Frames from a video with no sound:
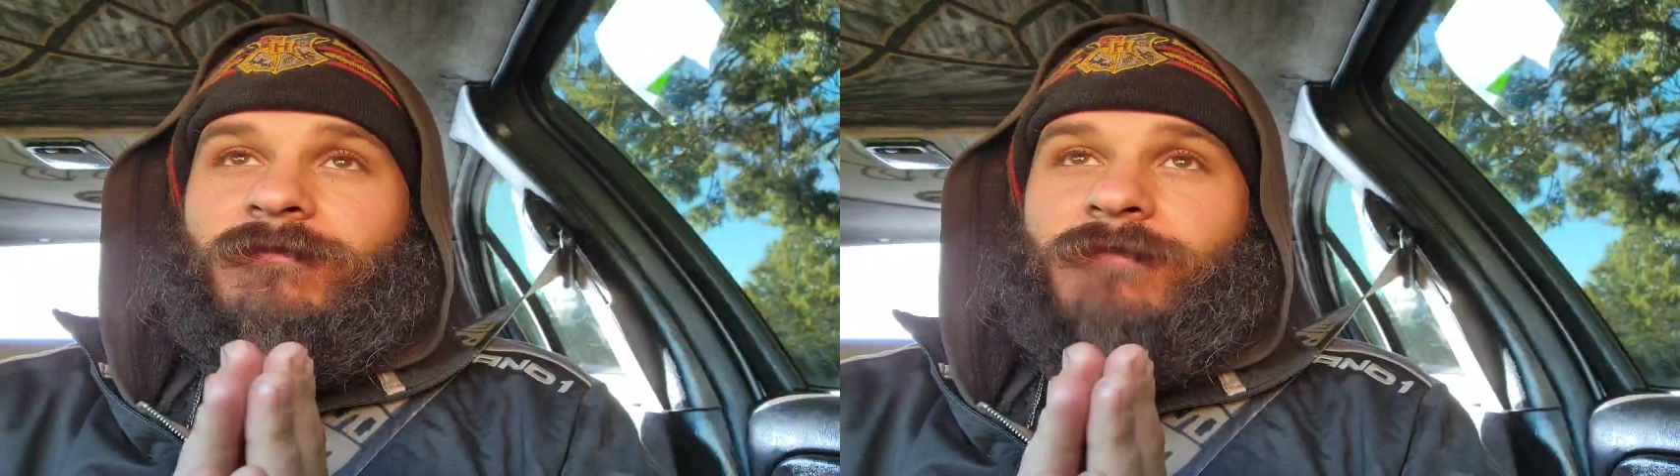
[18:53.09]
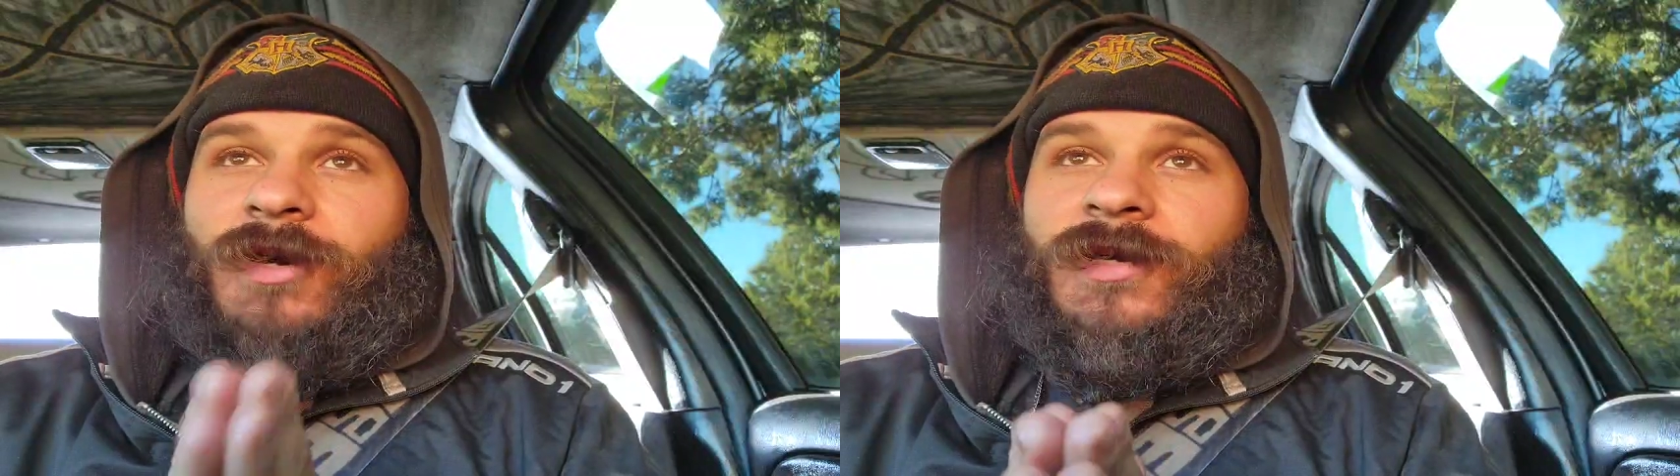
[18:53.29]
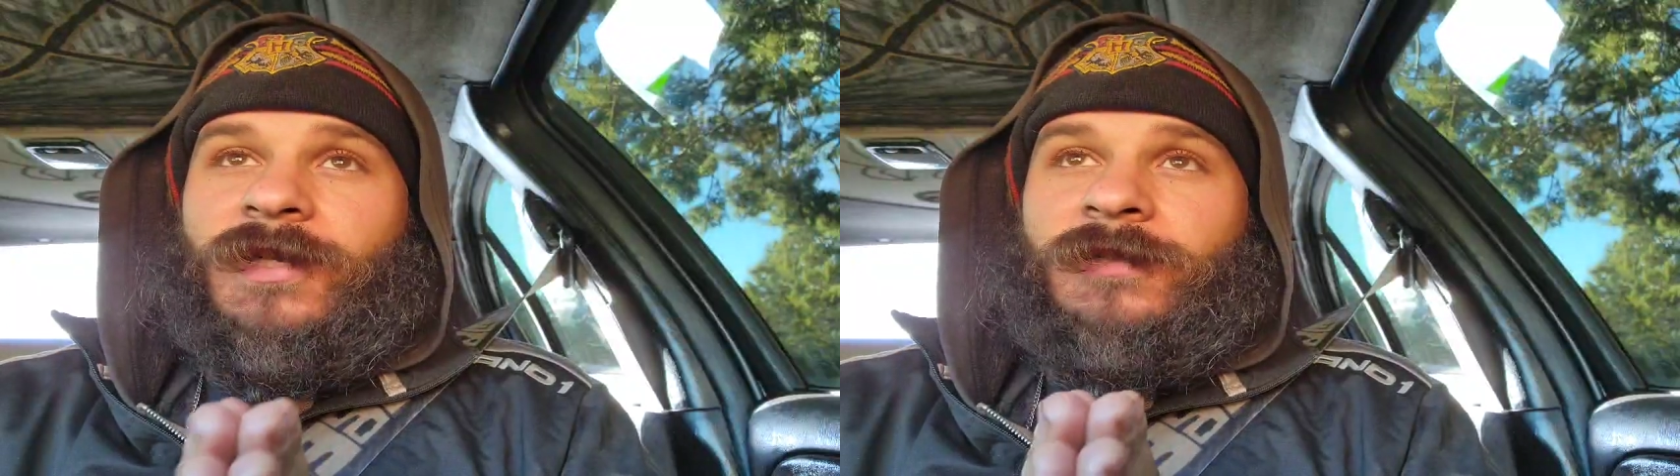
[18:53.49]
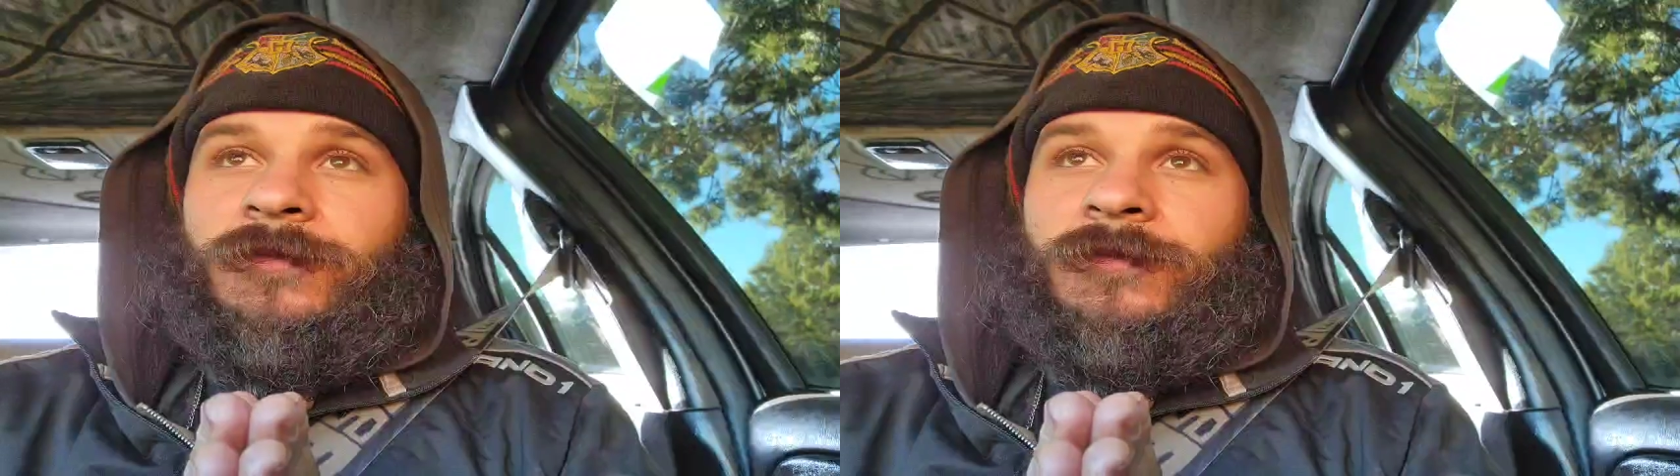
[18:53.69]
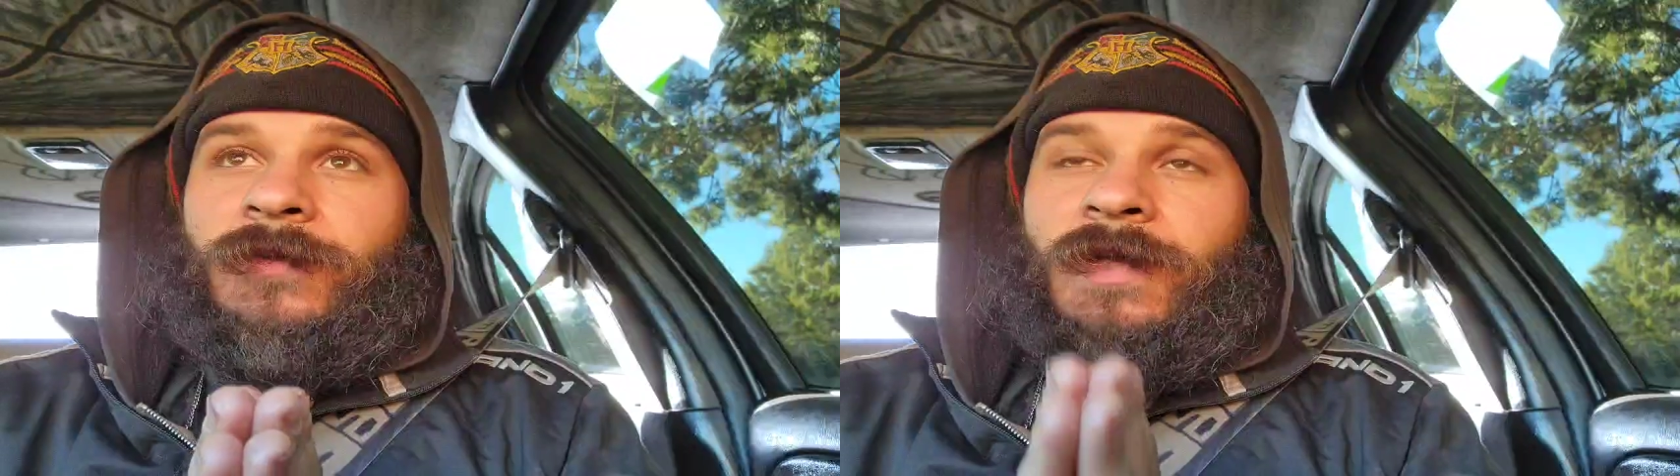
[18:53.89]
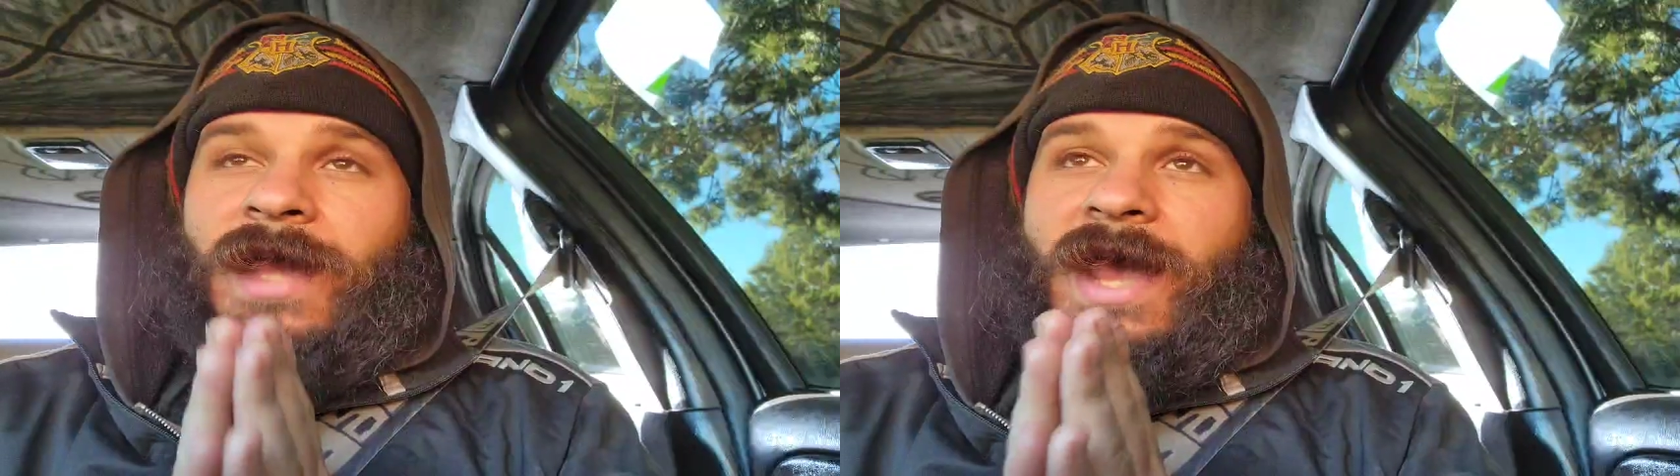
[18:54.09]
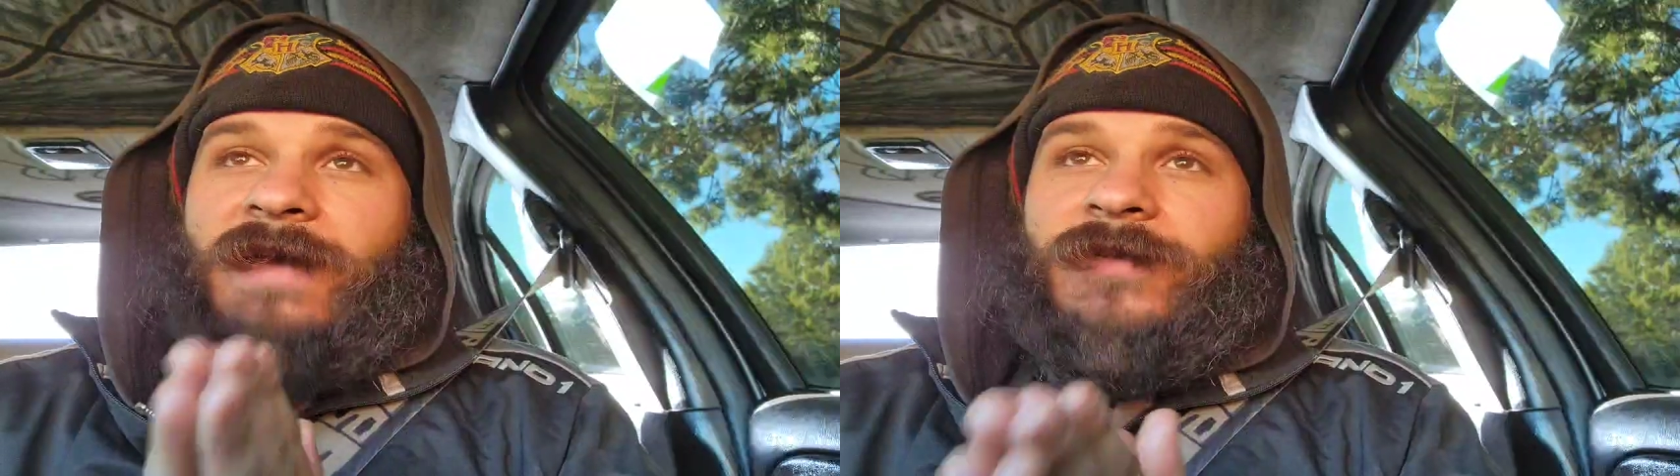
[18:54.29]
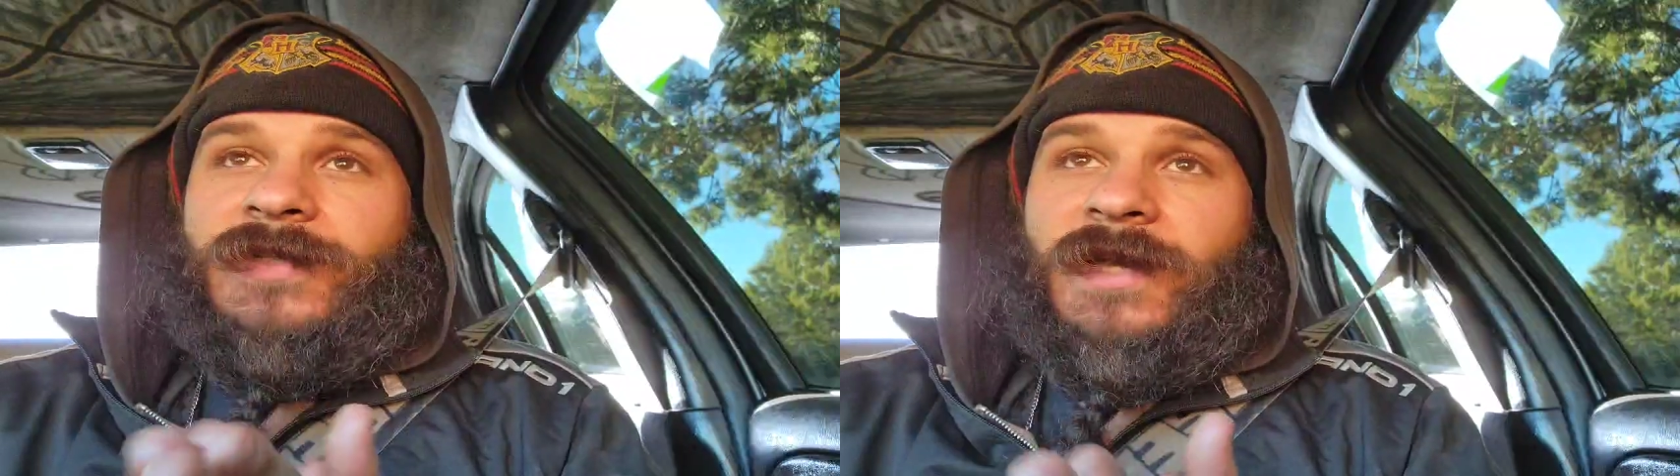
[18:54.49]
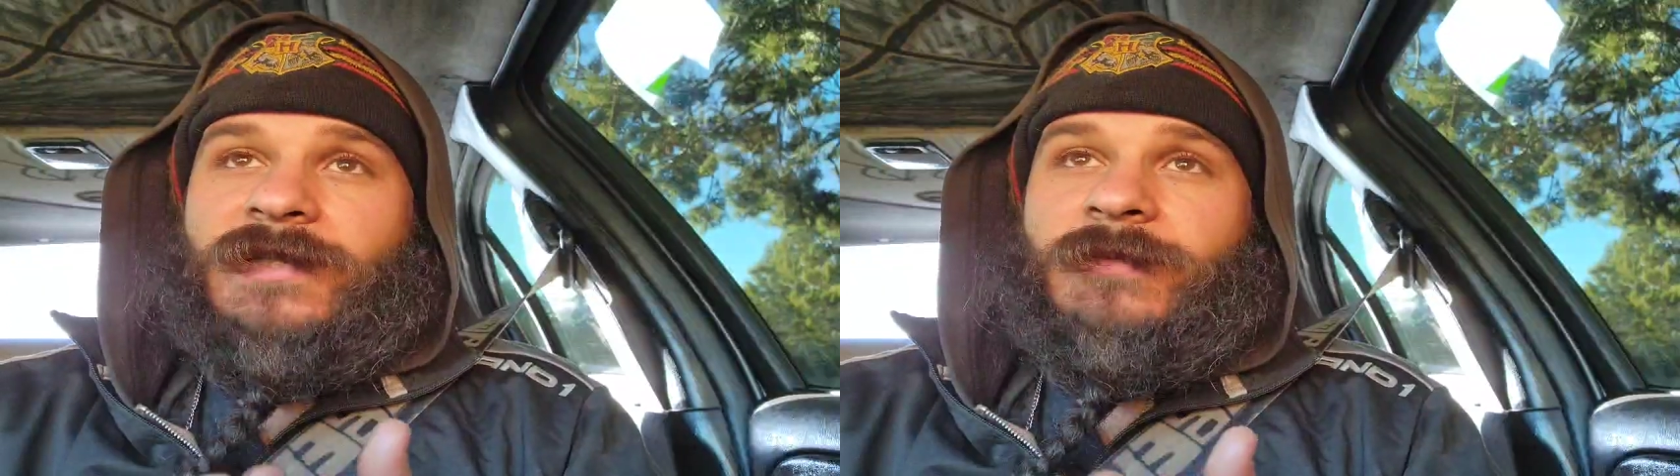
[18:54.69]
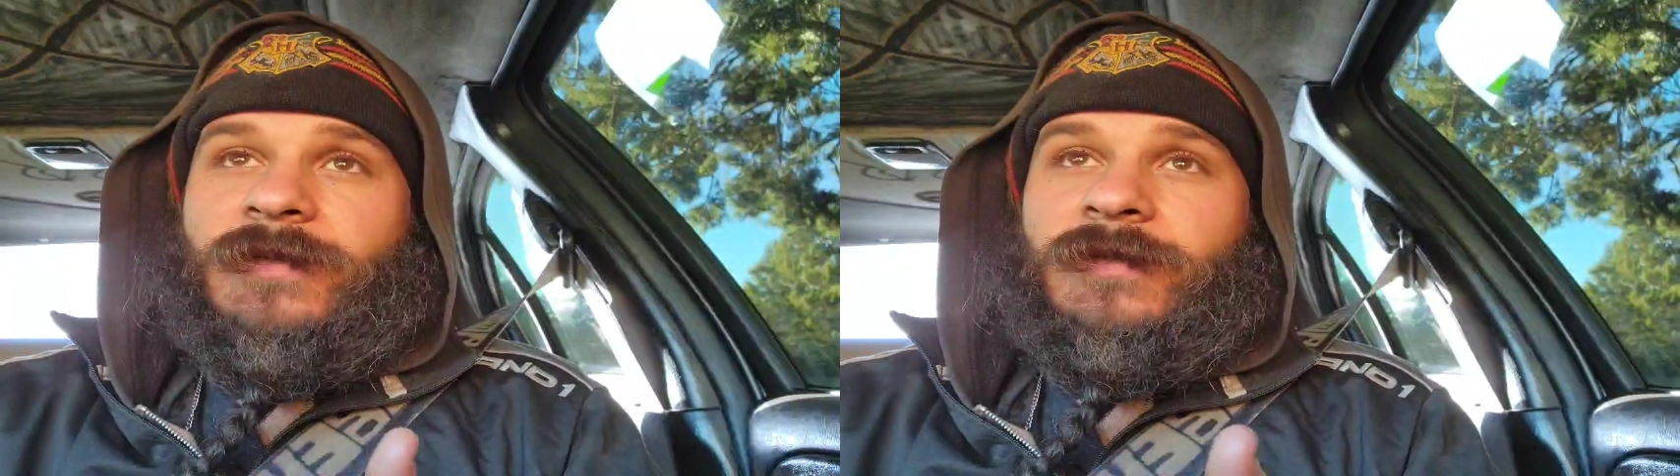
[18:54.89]
burning,
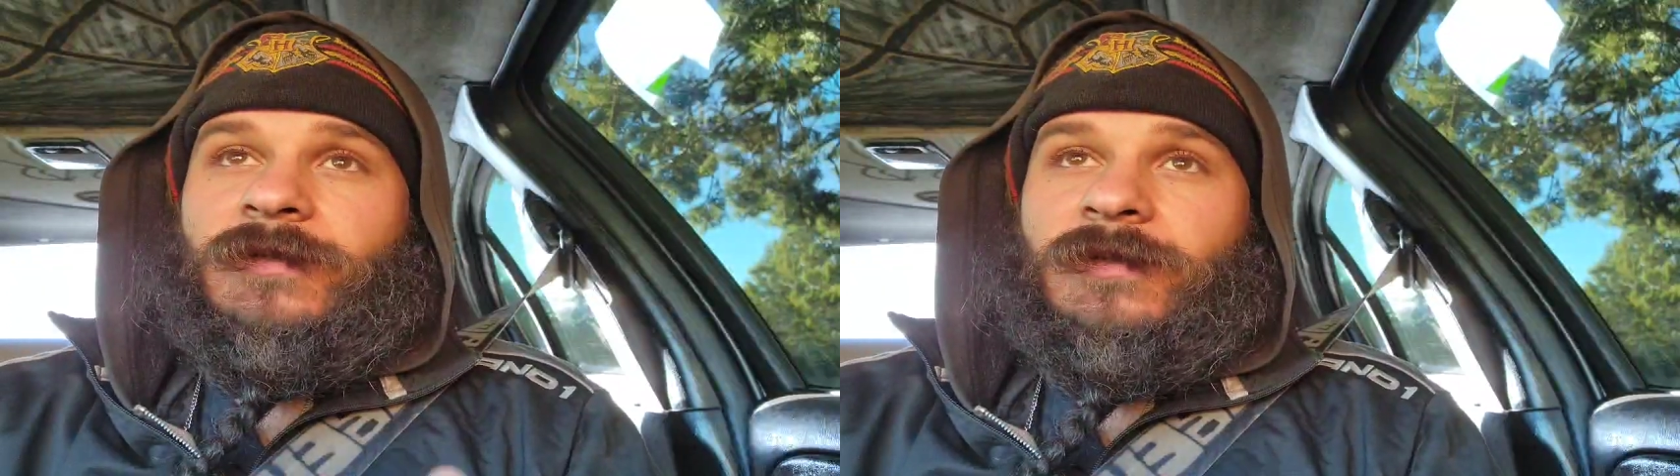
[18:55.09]
advertisement.